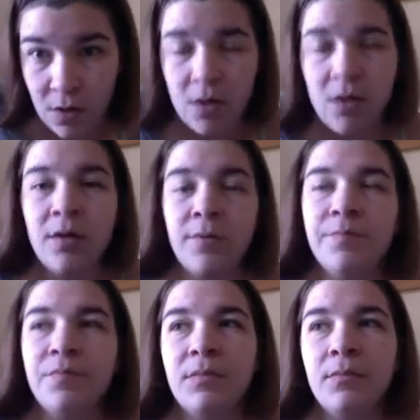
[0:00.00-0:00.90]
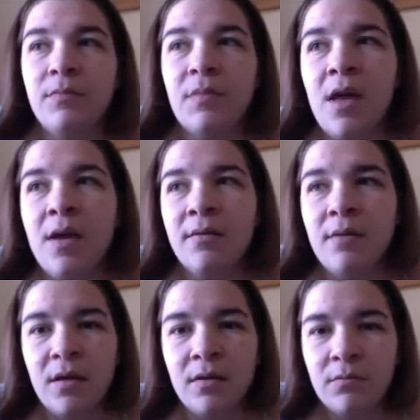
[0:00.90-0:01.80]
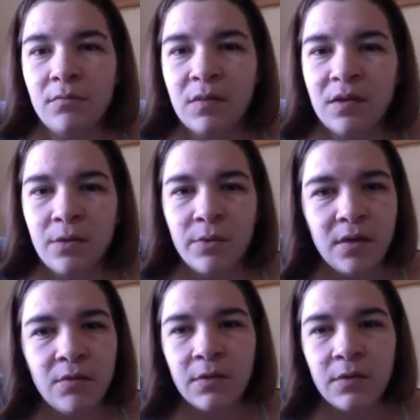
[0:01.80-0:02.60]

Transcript: and sit with it,